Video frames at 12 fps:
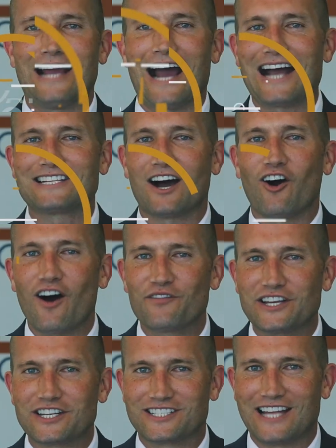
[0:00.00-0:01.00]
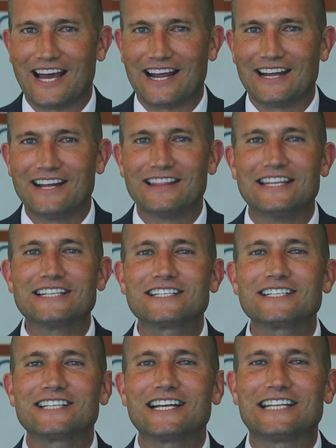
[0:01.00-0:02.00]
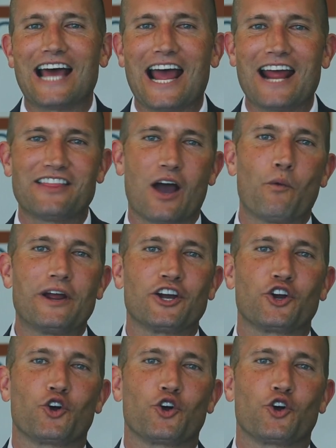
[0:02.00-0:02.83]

Guys, I love this day. This is the day that we